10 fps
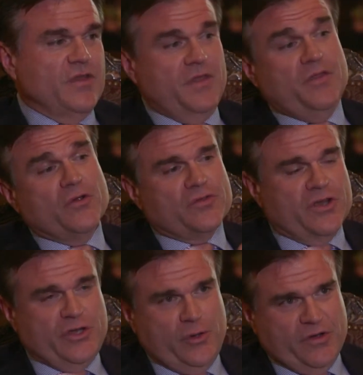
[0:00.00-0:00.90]
and then there's an
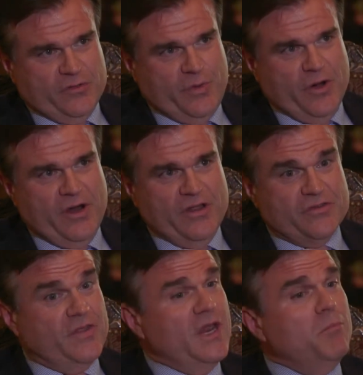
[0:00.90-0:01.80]
acute
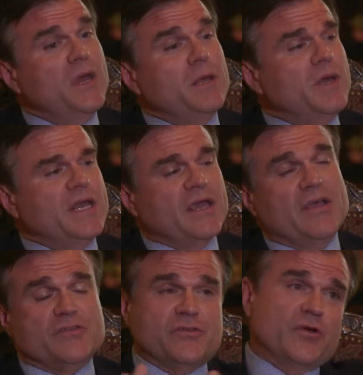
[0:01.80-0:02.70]
experience, and then in many, many
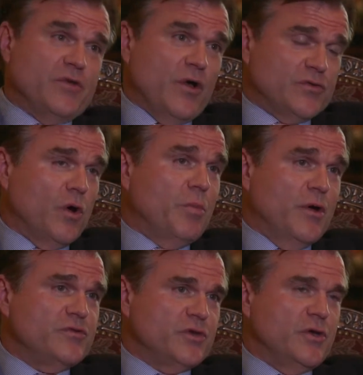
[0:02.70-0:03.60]
cases there's also a
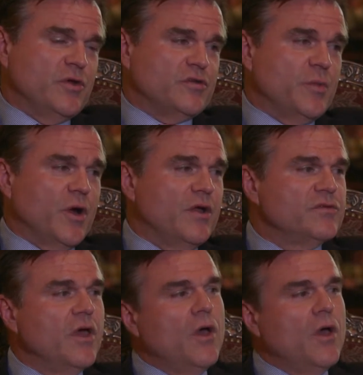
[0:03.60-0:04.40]
post-acute experience.